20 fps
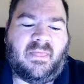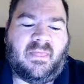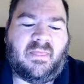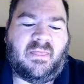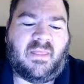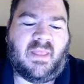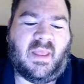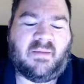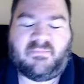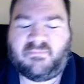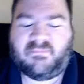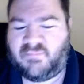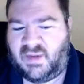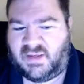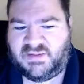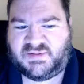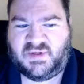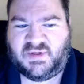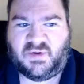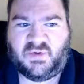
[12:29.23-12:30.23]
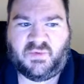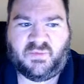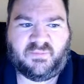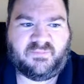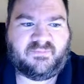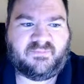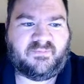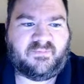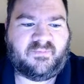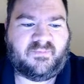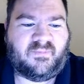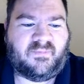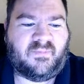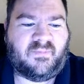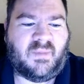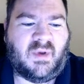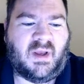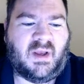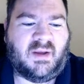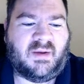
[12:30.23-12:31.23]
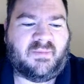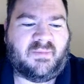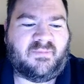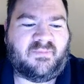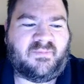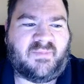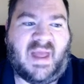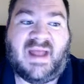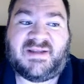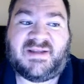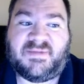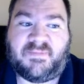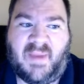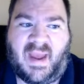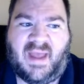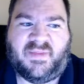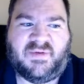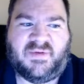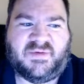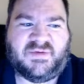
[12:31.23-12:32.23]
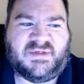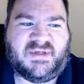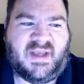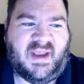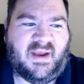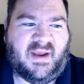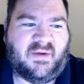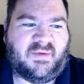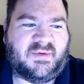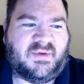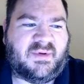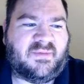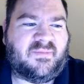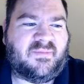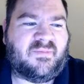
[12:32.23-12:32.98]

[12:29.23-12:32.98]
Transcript: And so that's Matthew's account.